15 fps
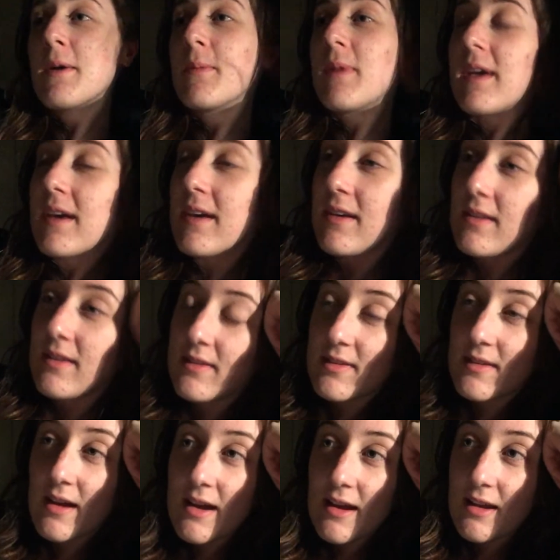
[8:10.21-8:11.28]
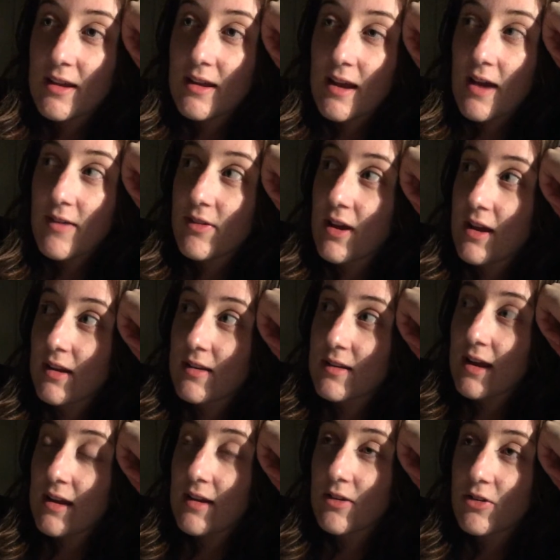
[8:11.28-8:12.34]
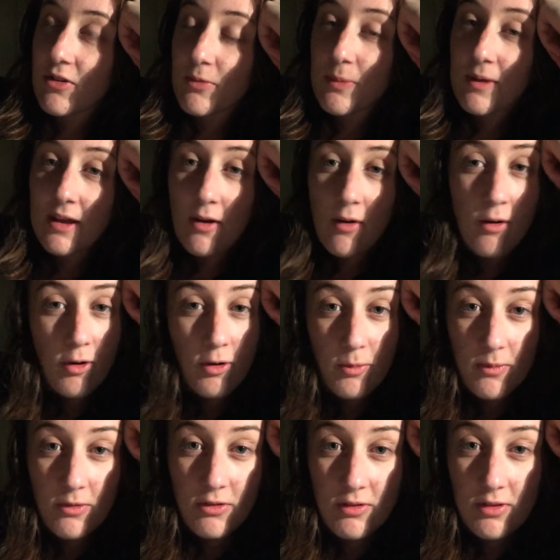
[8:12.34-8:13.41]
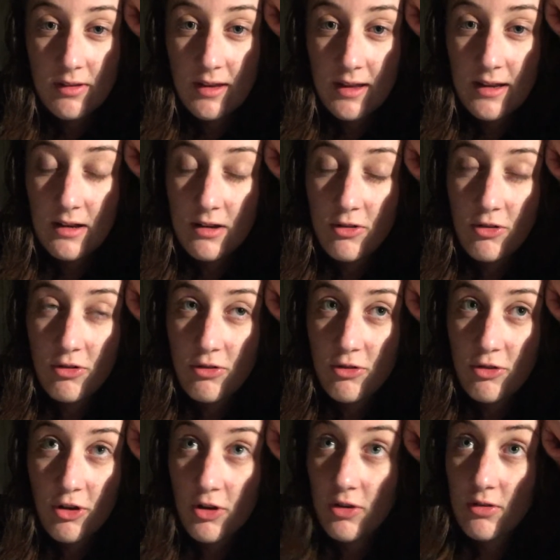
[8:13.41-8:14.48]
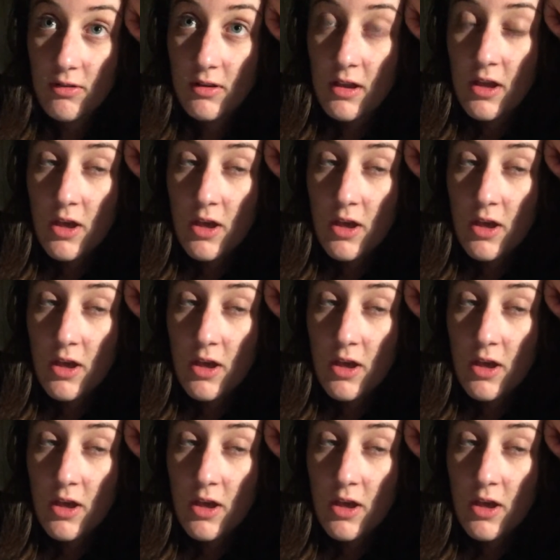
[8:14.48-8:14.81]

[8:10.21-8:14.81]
because I haven't had a day to just be at home and just clean and just chill.